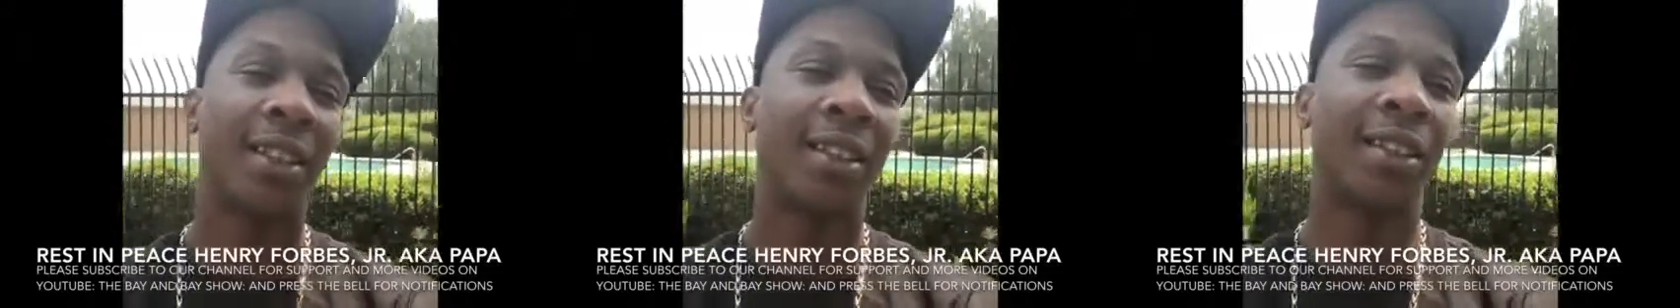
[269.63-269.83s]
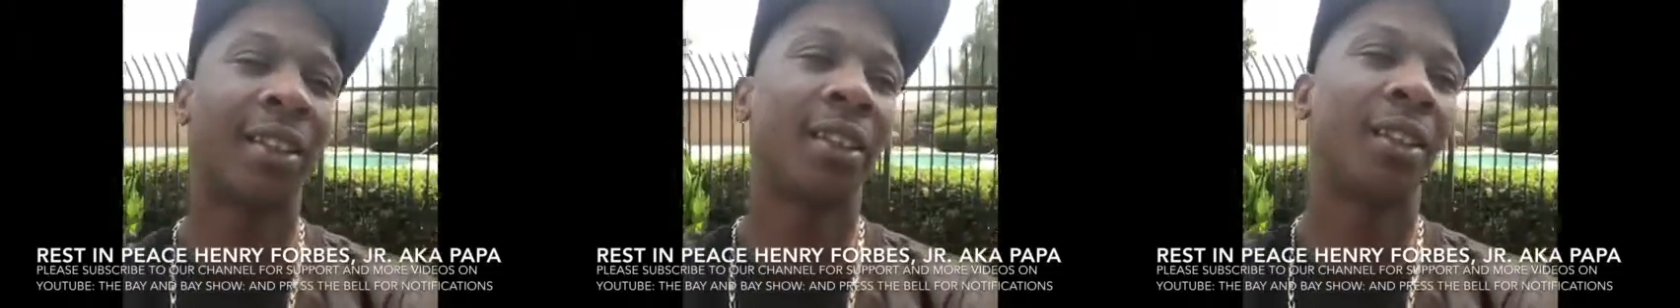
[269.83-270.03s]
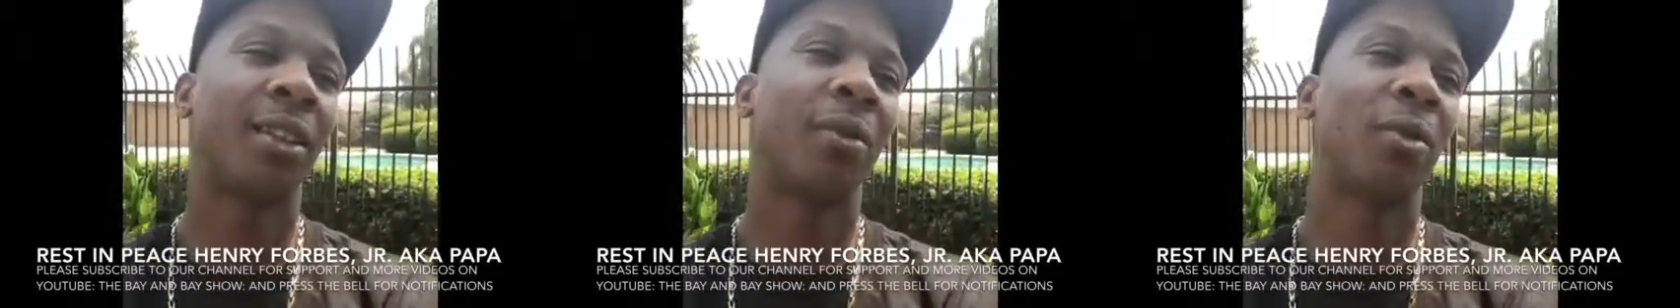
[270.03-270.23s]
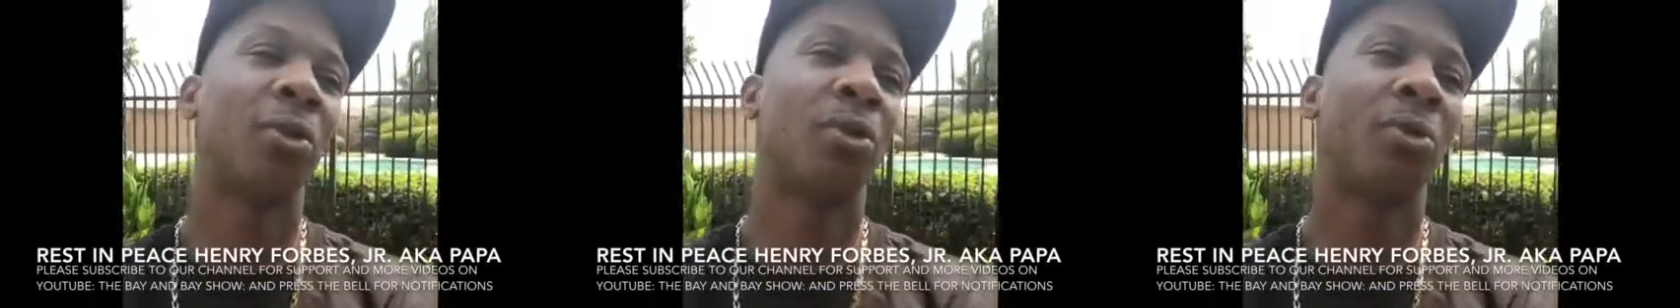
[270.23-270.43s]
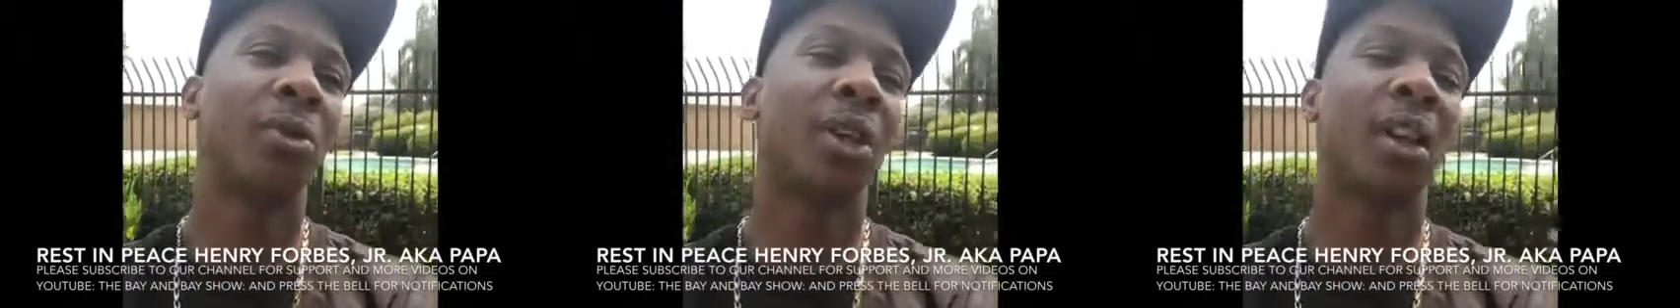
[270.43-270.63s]
Just to tell them
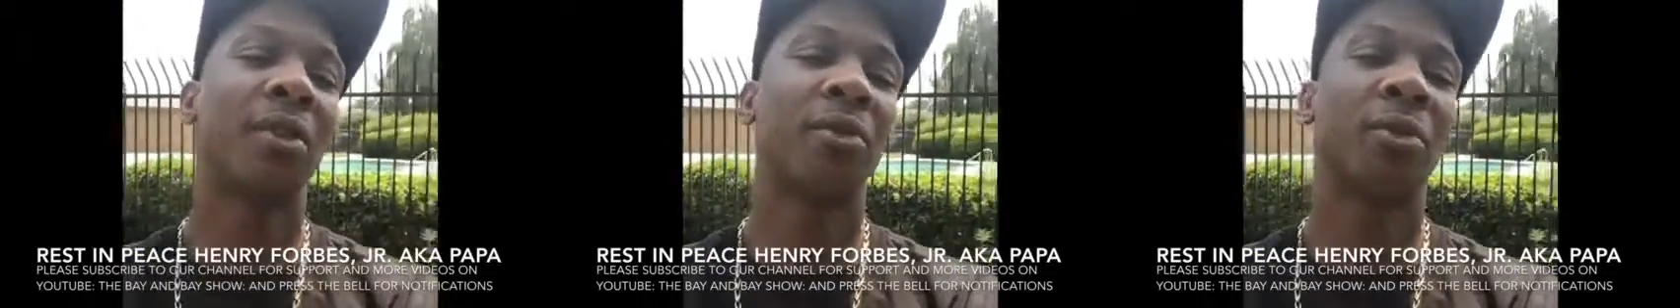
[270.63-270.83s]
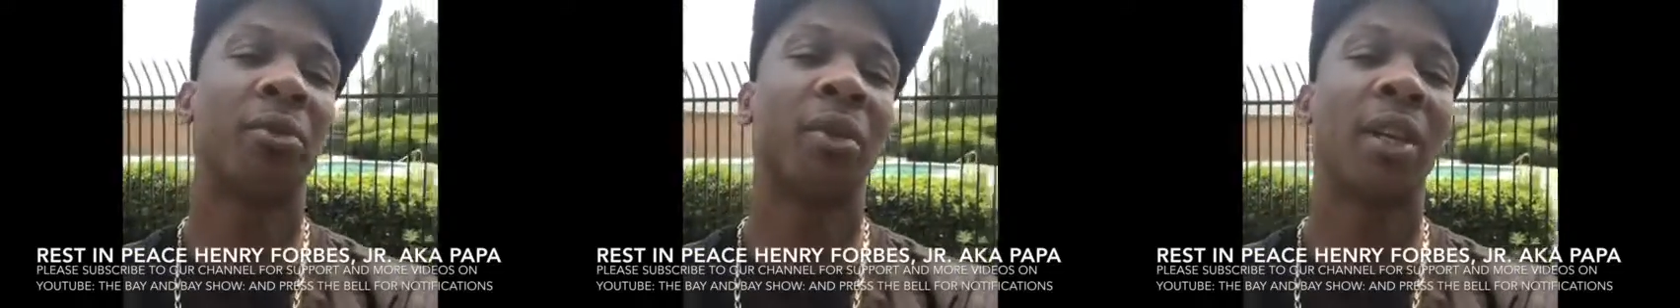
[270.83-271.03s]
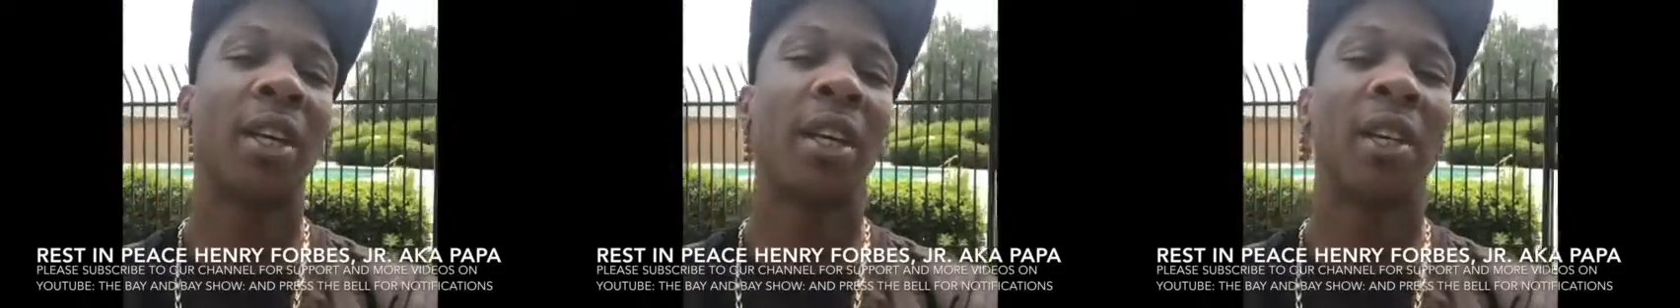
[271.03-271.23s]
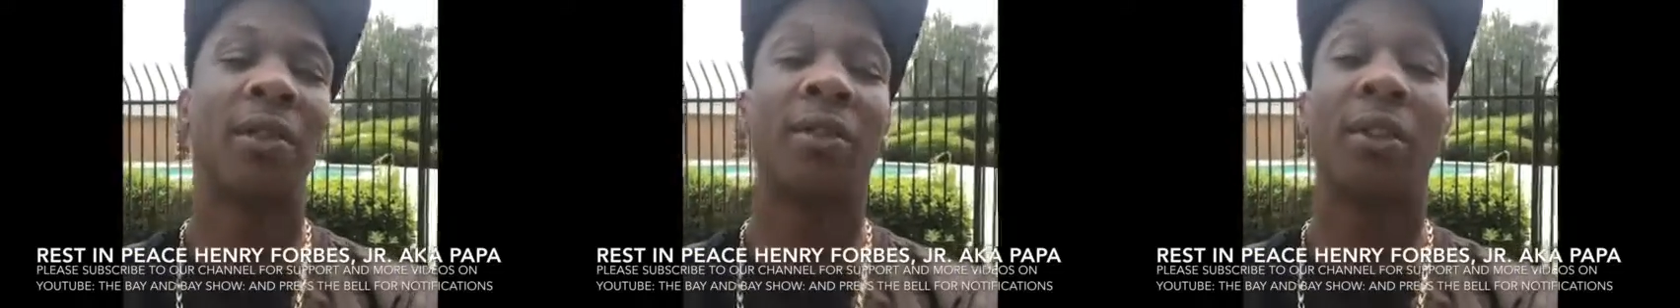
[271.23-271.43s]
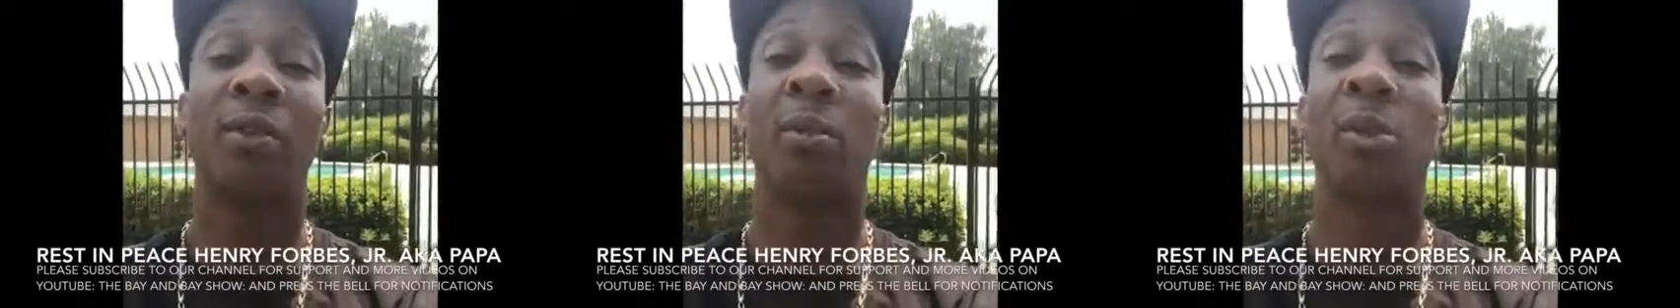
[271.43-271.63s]
that you love them.
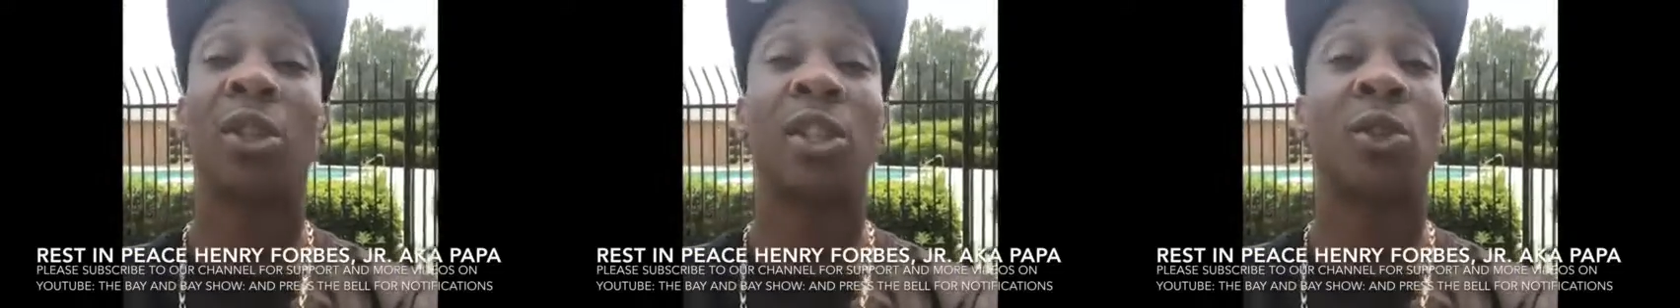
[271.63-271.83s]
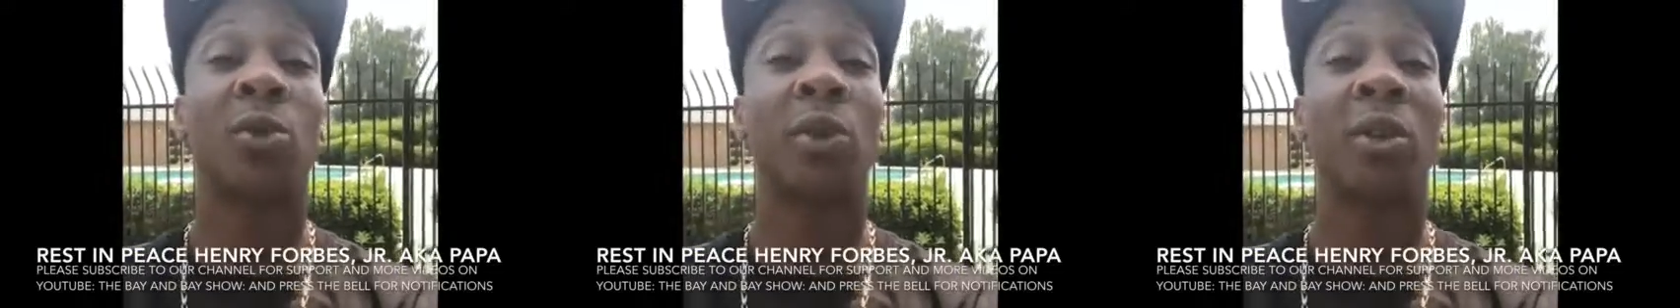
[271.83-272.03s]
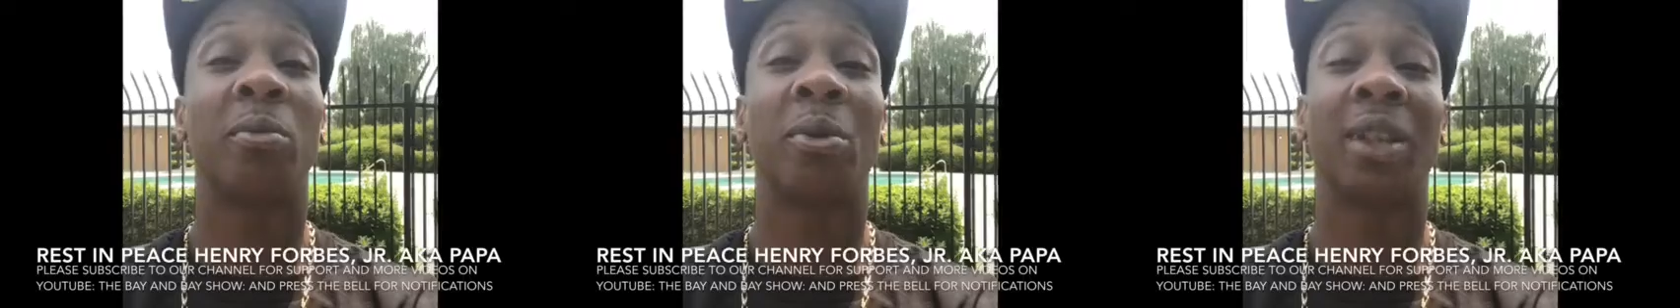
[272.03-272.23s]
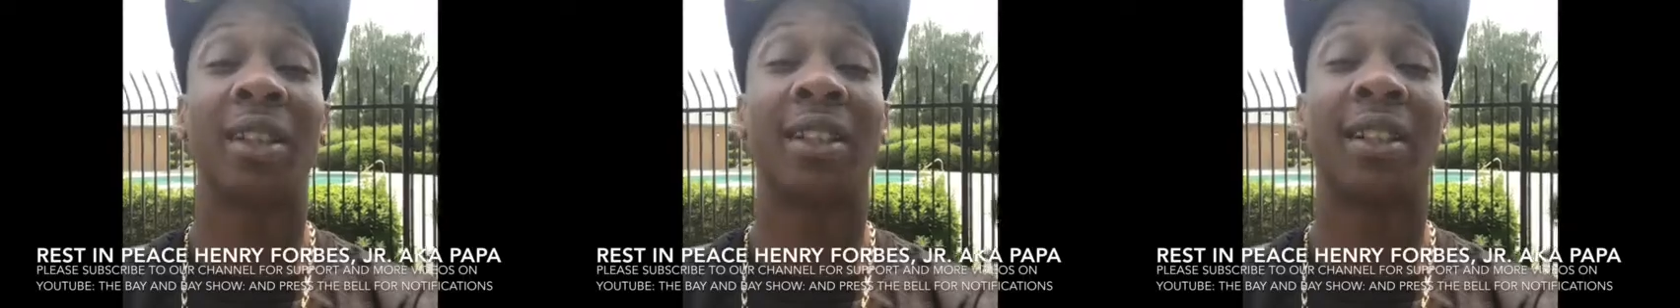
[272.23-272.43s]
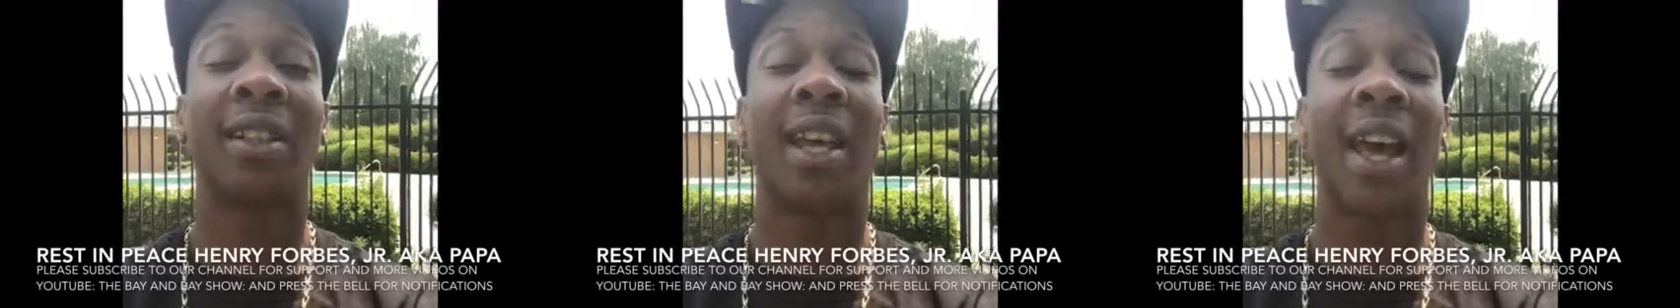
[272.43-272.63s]
Even if it was just
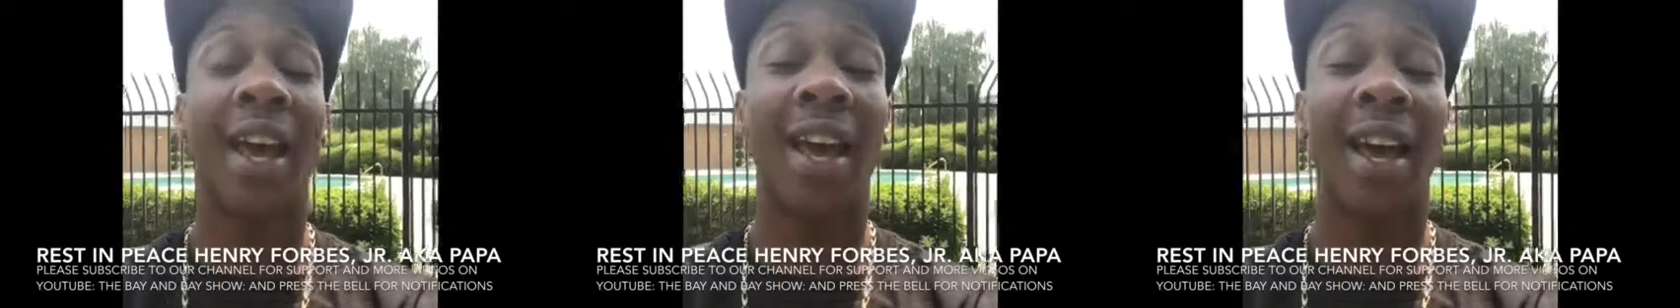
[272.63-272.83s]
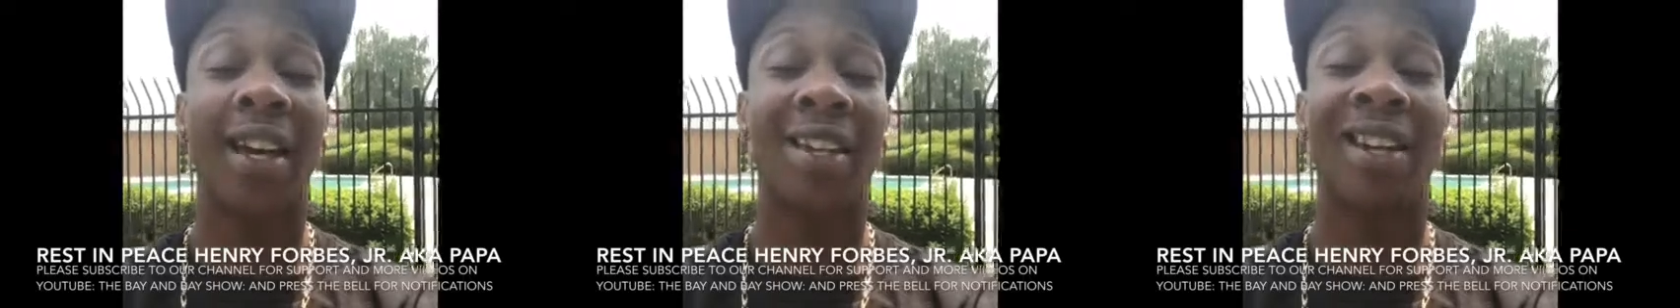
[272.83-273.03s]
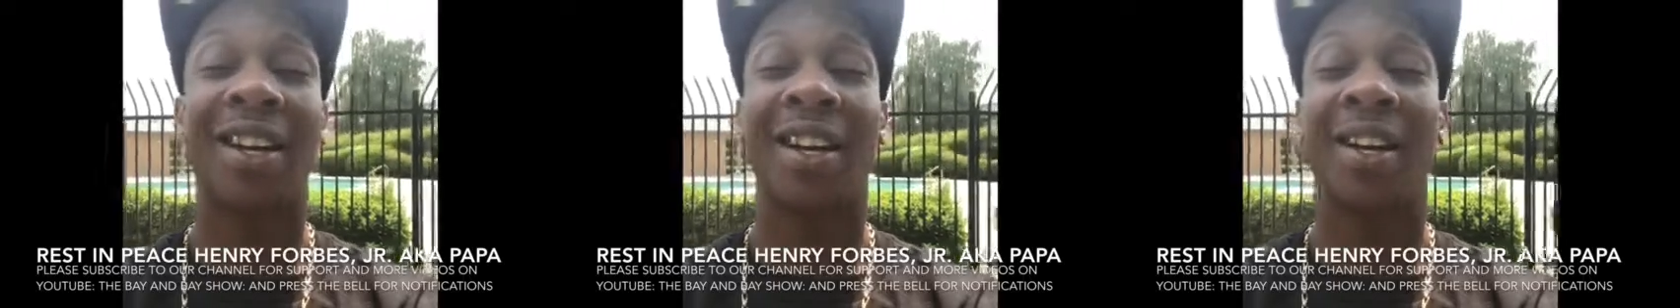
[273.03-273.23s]
$20 cash.